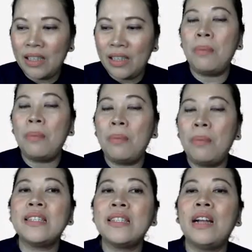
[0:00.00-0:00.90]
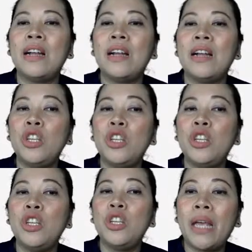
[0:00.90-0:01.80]
That means that for you to
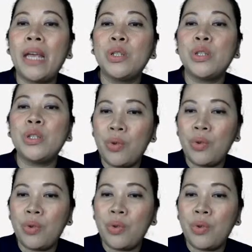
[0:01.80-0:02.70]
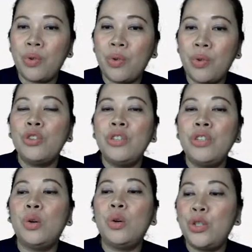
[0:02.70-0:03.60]
be able to graph, you need
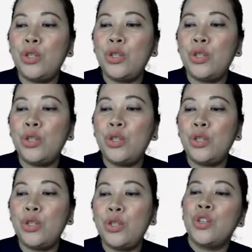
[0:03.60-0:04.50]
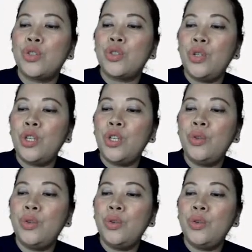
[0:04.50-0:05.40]
only 2 points. So you
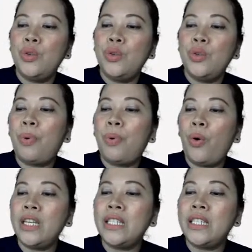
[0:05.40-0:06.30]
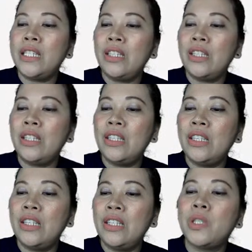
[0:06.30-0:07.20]
use the point
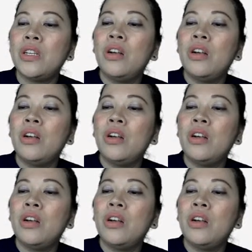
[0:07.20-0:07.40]
intercept